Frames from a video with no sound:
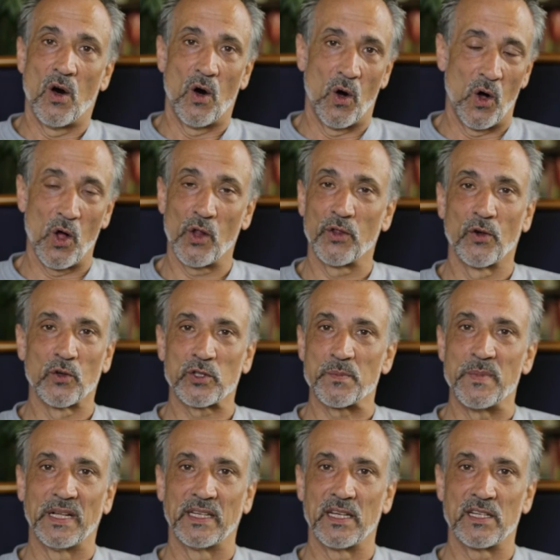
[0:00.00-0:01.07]
All those
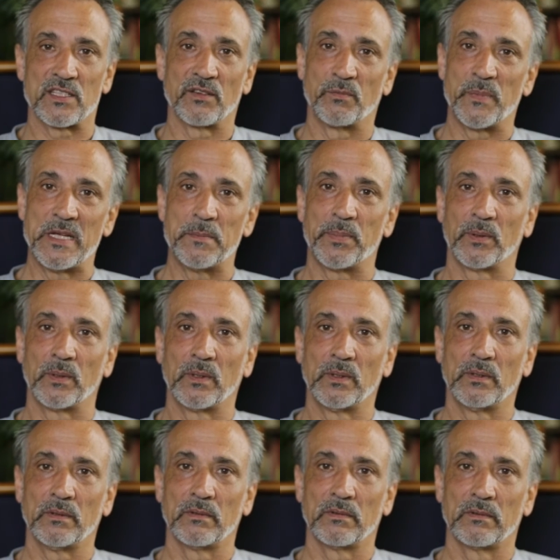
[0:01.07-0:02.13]
millions of people
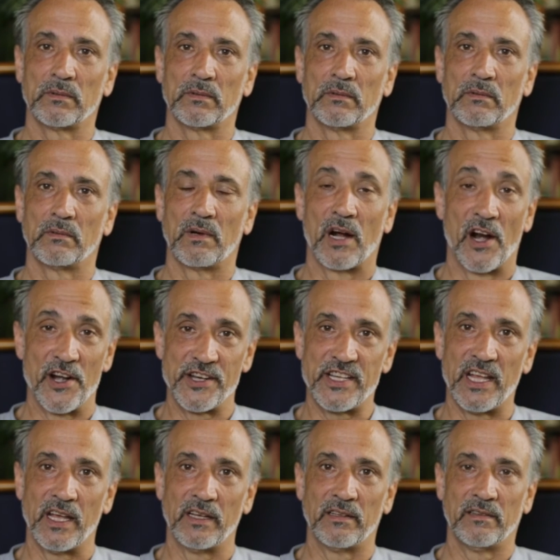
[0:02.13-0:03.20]
are
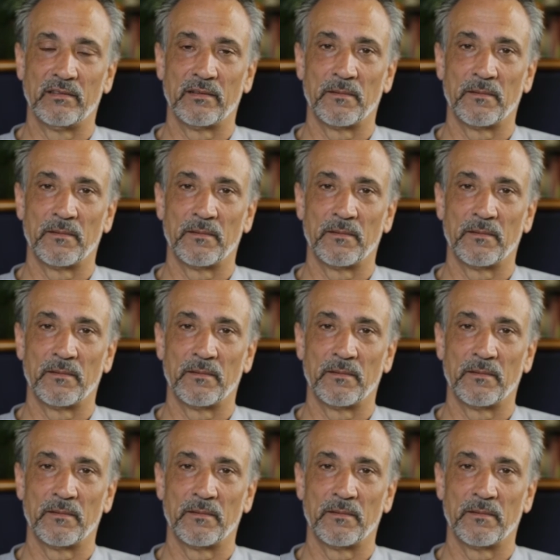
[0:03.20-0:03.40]
dead.